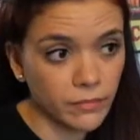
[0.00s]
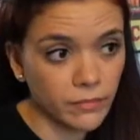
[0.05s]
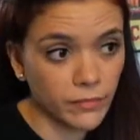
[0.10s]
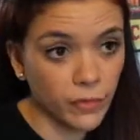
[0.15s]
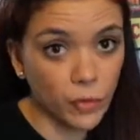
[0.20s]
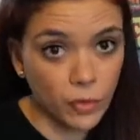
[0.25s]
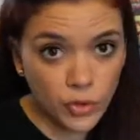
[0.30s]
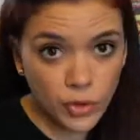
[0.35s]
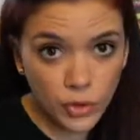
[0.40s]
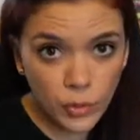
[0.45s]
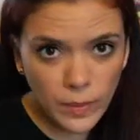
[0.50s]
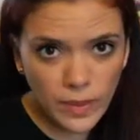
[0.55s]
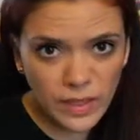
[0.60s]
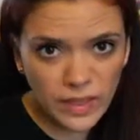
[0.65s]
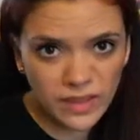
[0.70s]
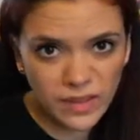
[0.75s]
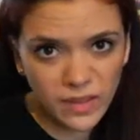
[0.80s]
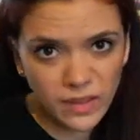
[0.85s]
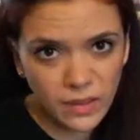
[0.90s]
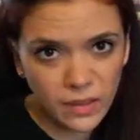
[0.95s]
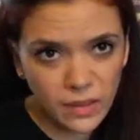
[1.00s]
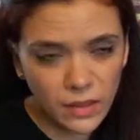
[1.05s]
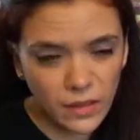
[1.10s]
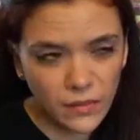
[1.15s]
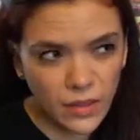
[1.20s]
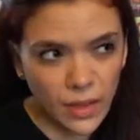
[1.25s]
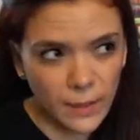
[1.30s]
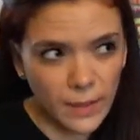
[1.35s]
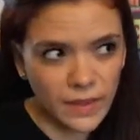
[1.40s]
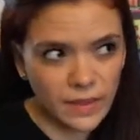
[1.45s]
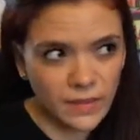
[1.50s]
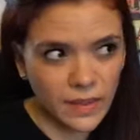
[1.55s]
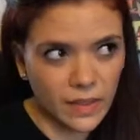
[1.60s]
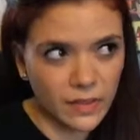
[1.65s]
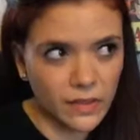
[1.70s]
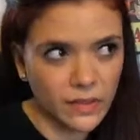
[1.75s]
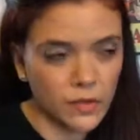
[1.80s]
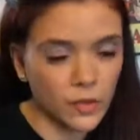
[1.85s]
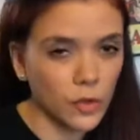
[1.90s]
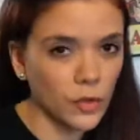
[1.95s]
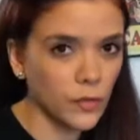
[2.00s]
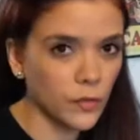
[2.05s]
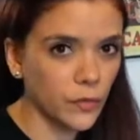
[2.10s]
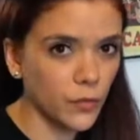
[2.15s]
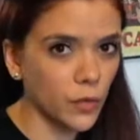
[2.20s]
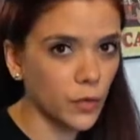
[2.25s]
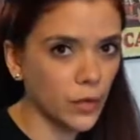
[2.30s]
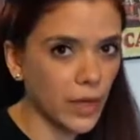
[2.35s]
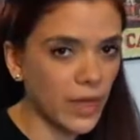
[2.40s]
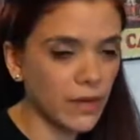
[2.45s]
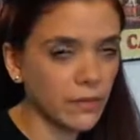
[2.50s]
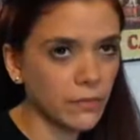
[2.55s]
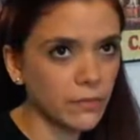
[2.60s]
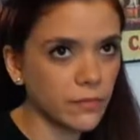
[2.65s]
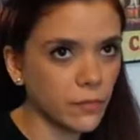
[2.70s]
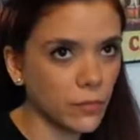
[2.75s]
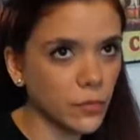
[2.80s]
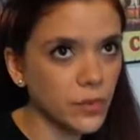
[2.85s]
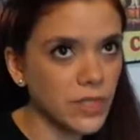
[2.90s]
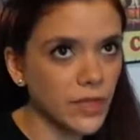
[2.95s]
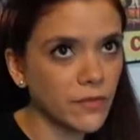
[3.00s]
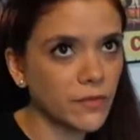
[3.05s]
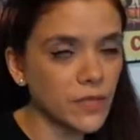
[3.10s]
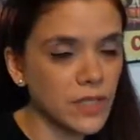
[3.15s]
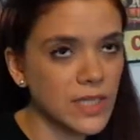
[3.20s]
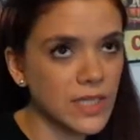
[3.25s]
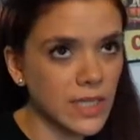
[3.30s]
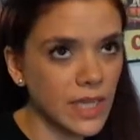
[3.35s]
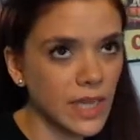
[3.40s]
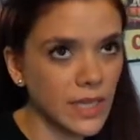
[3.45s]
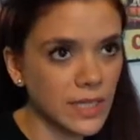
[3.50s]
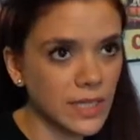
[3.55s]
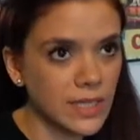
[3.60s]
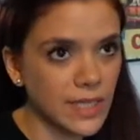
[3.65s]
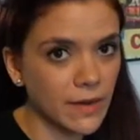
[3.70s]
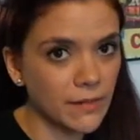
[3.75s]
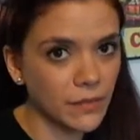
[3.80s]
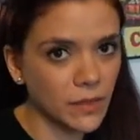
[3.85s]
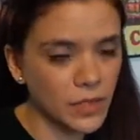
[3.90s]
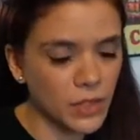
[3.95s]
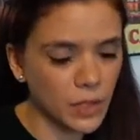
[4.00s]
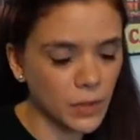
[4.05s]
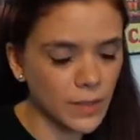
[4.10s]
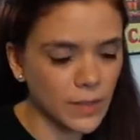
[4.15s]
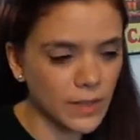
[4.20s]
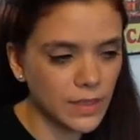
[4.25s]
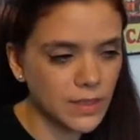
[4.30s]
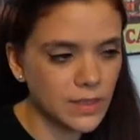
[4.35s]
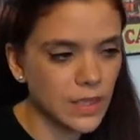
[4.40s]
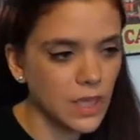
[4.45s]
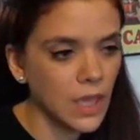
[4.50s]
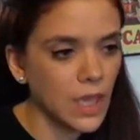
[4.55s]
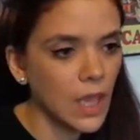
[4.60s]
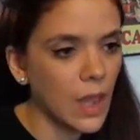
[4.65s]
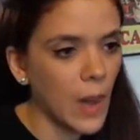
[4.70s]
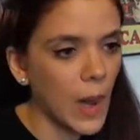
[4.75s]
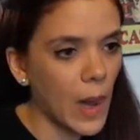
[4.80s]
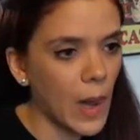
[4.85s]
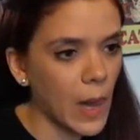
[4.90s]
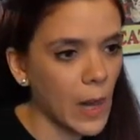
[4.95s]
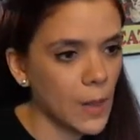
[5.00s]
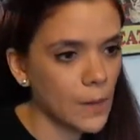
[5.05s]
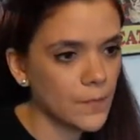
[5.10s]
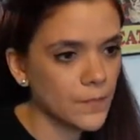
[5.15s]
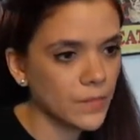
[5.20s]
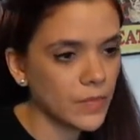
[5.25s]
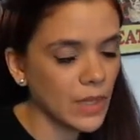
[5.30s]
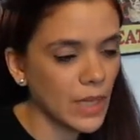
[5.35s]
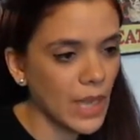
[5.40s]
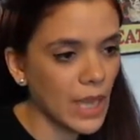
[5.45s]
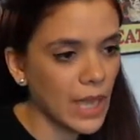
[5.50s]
for 2 weeks, if that makes sense. So it's four different designers every 2 weeks, and